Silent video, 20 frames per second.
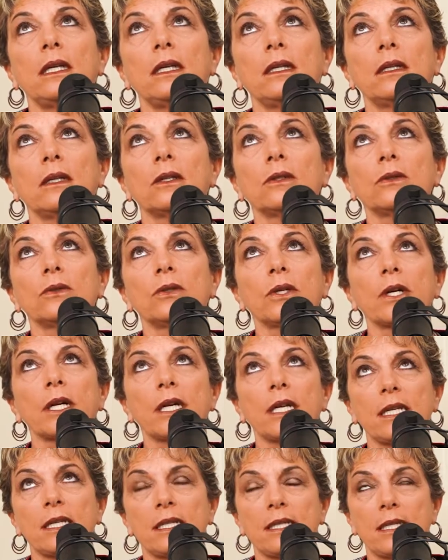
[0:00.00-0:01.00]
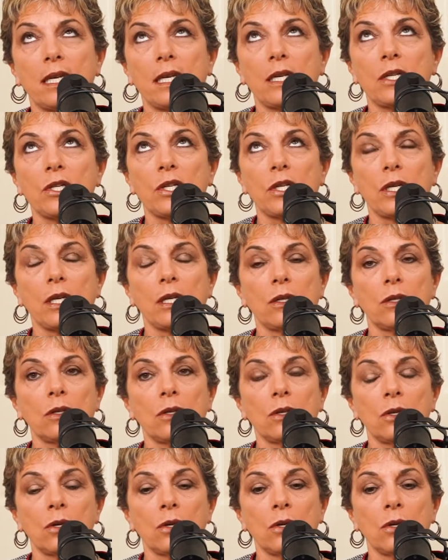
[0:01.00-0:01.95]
in our organization,